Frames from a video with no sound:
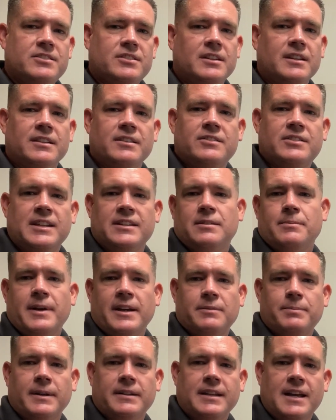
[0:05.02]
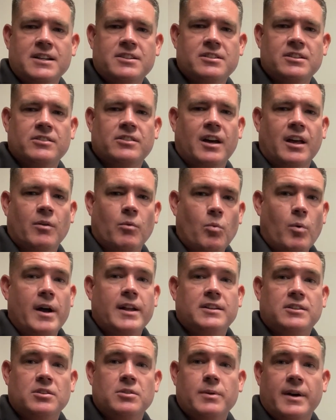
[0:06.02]
to set some expectations on
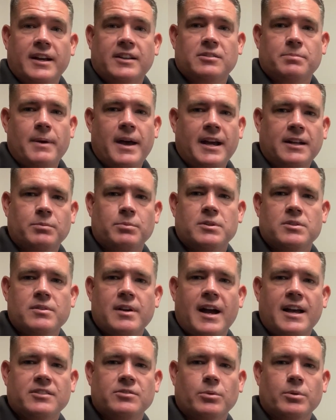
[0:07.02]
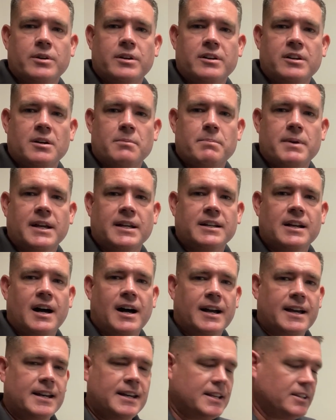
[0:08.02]
what to expect when you guys order your big
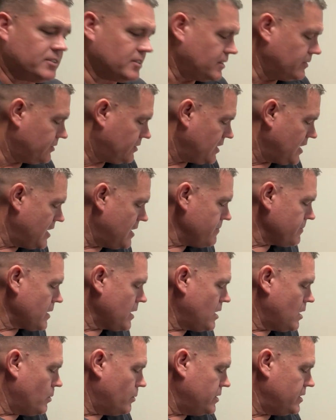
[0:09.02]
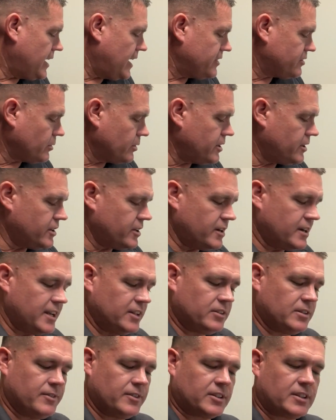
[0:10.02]
dog adhesives. When you guys order your
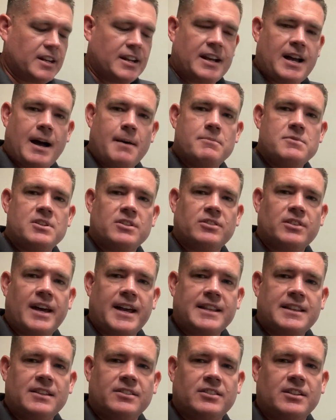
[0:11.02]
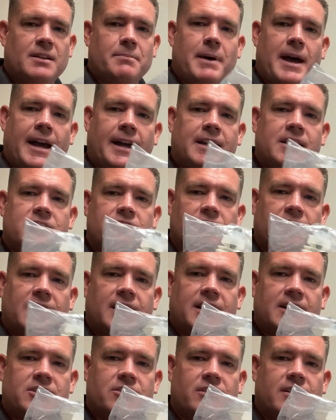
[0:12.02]
adhesive, it's going to come just like this in a package. You're going to
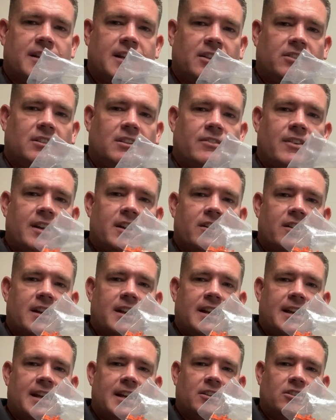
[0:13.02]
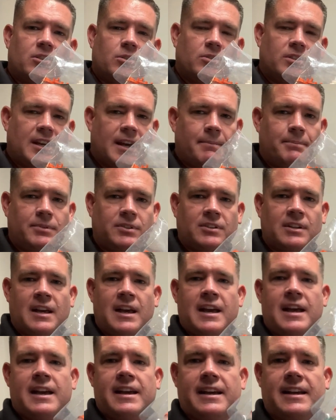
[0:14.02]
get your adhesive and you're going to get 2 tips.
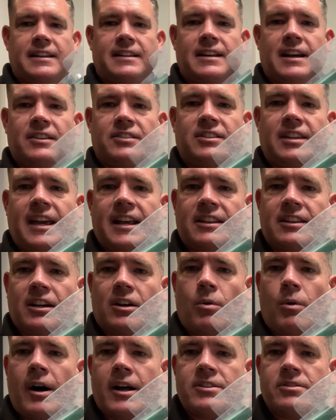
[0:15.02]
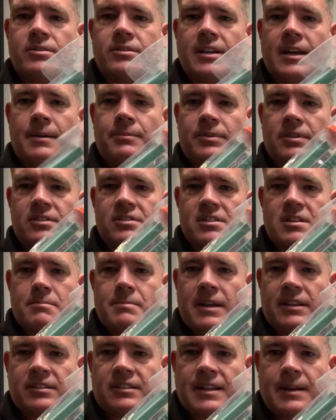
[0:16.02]
It does take the Quadro tips. These are the
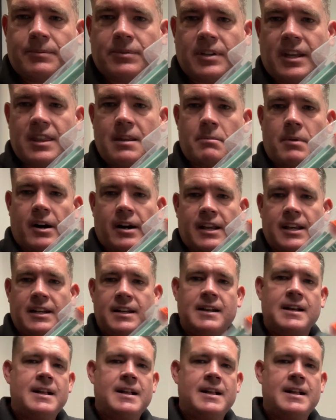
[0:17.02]
best tips on the market.